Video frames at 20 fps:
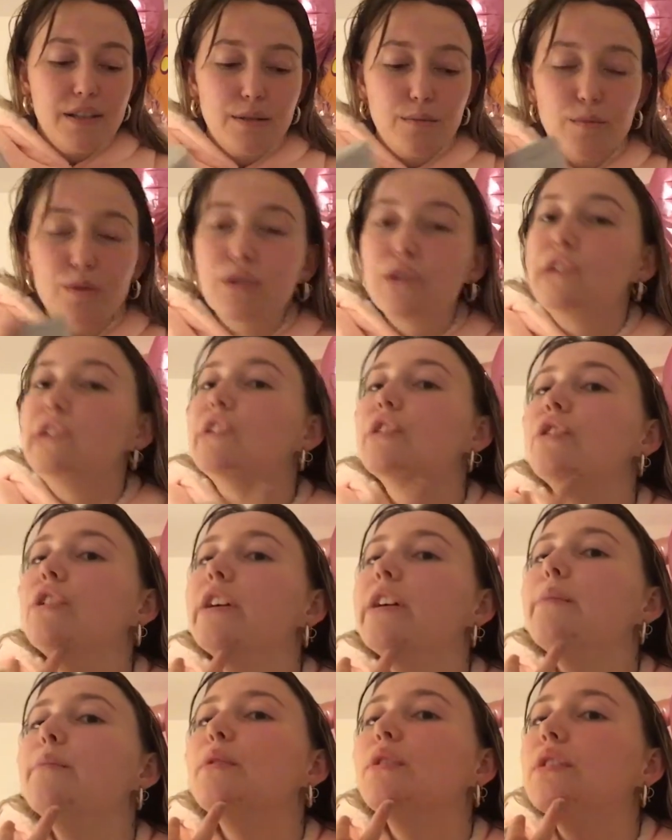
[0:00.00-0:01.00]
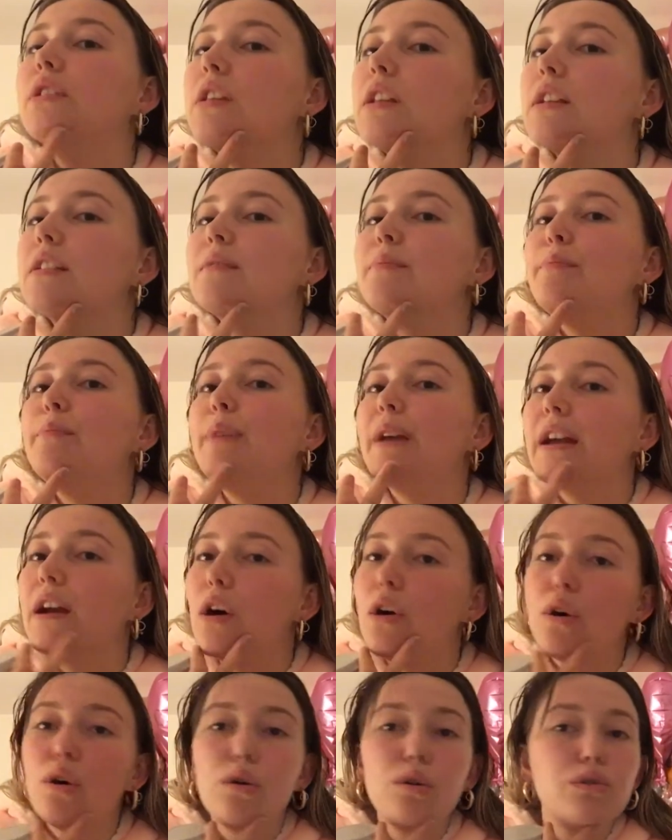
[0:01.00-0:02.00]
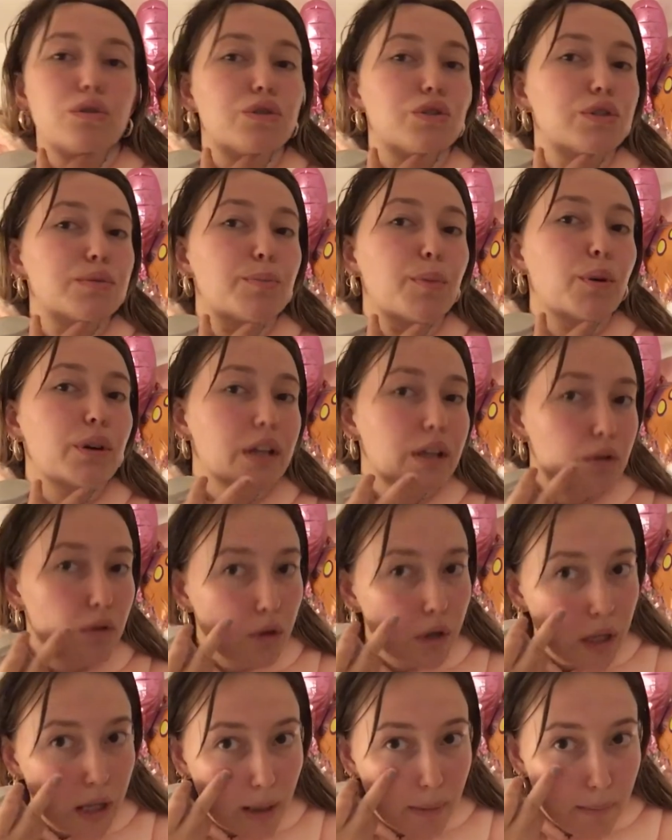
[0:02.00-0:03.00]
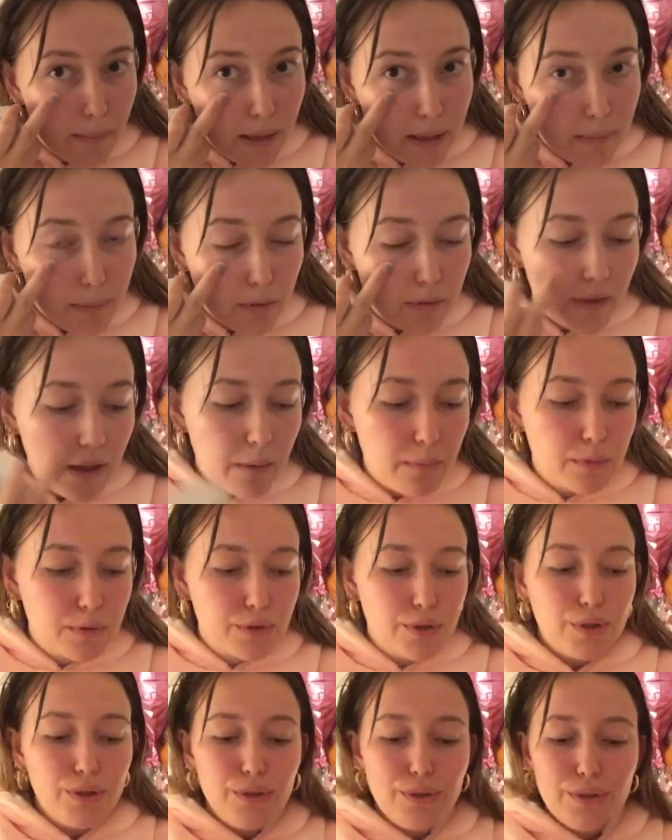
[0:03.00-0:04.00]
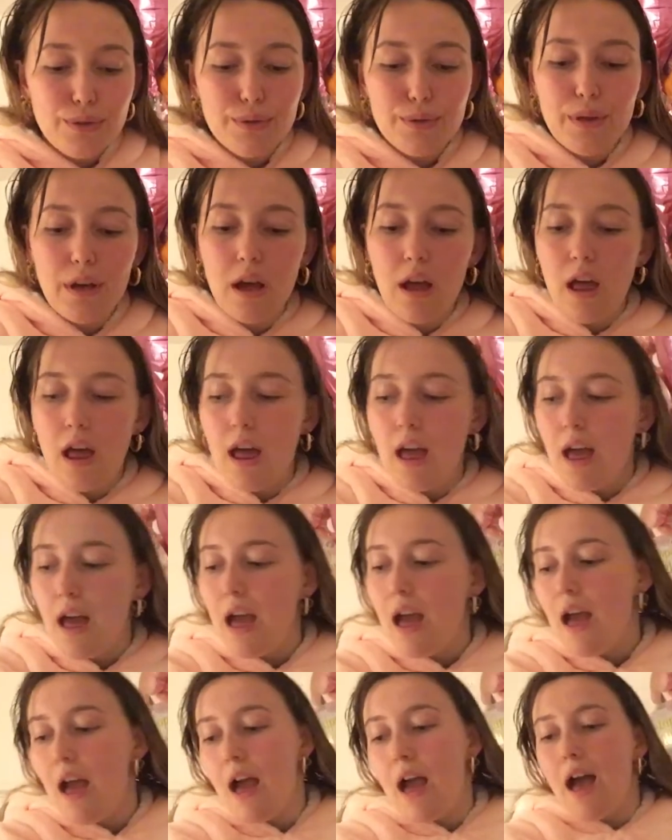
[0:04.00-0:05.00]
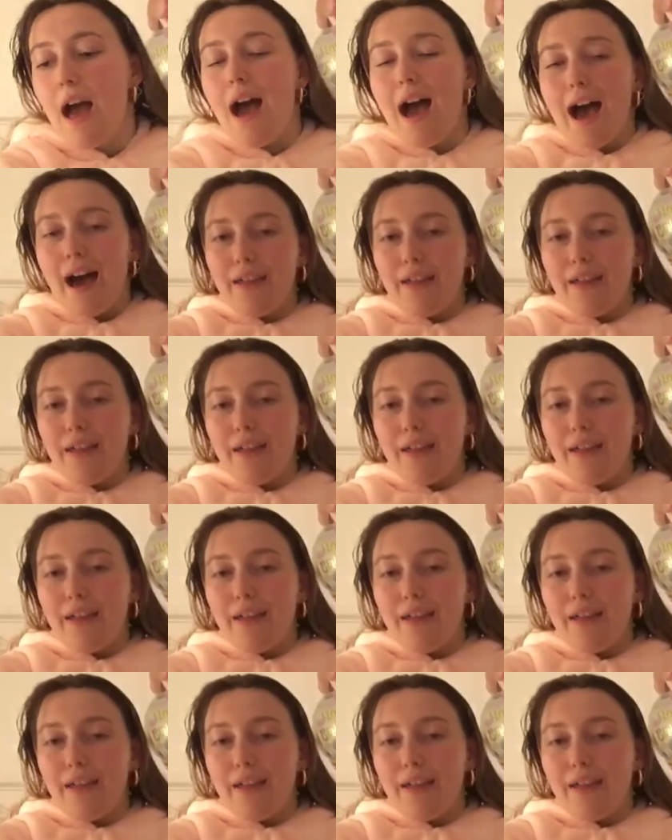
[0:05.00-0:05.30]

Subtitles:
Sudocreme on this big old spotty dotty and maybe on that one too, and